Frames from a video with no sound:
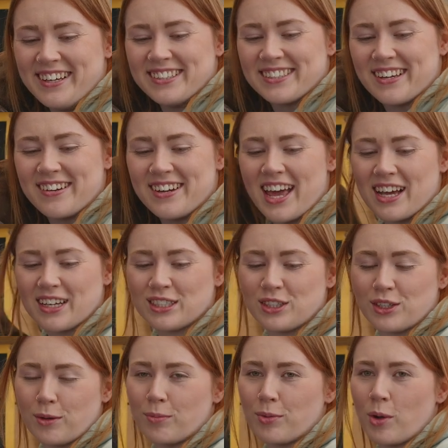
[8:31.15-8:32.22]
So next
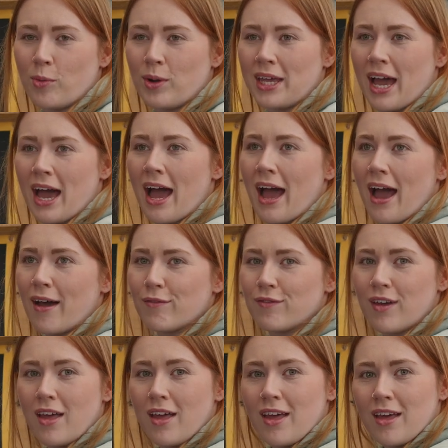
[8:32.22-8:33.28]
up, we have
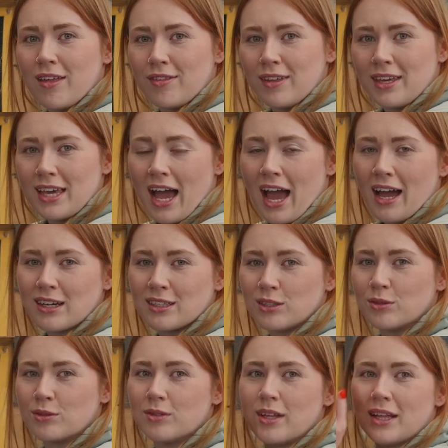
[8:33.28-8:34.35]
the
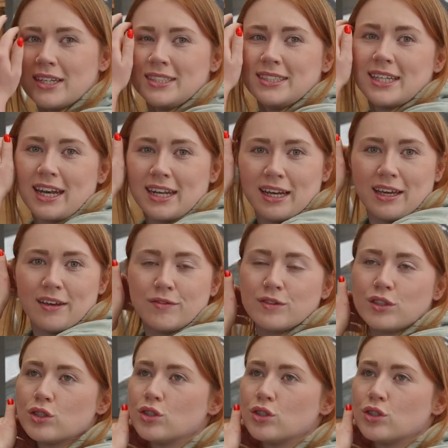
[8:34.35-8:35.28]
axle deadlift.